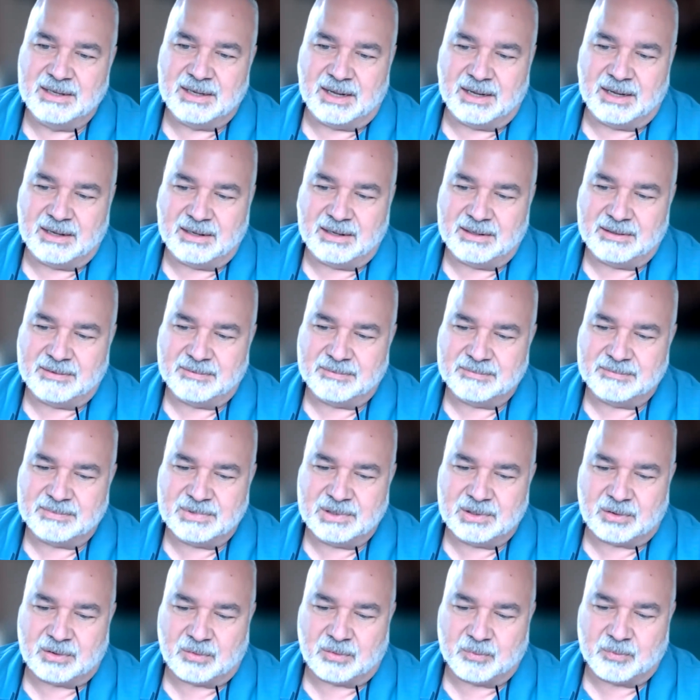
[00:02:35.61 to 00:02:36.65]

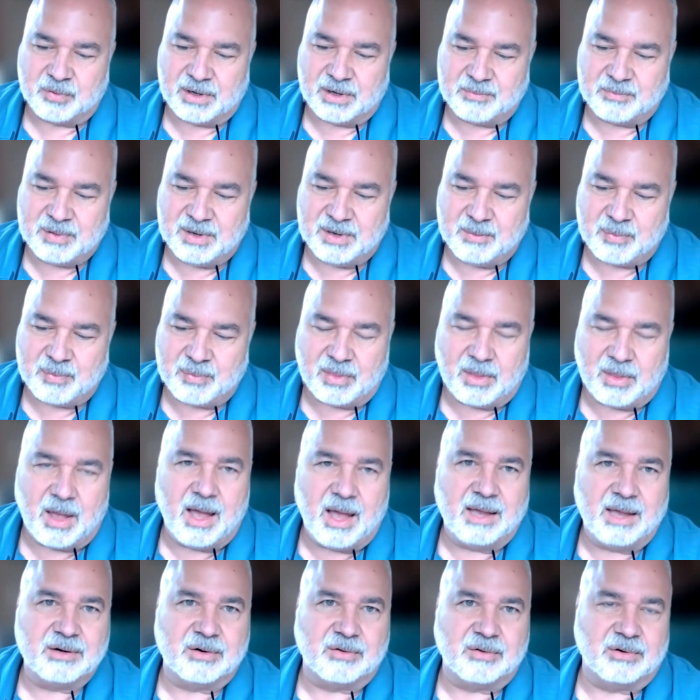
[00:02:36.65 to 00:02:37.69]
bring people
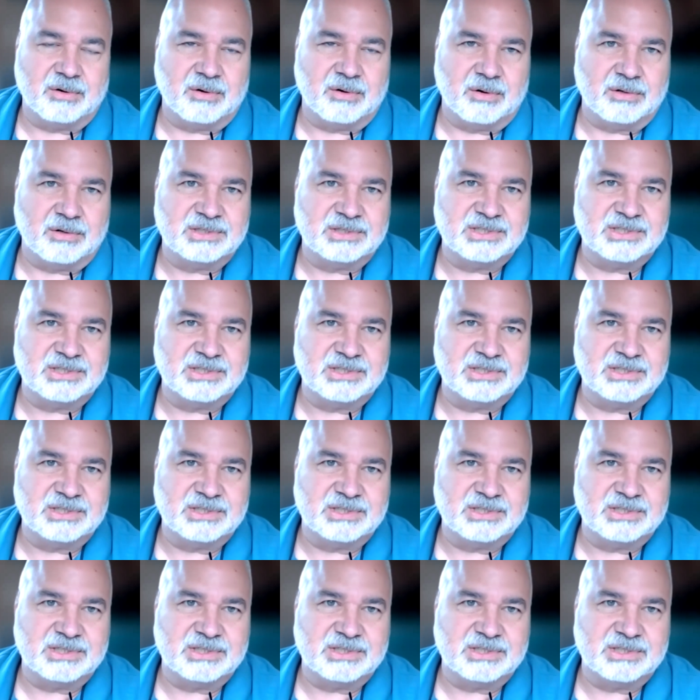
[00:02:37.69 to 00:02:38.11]
on or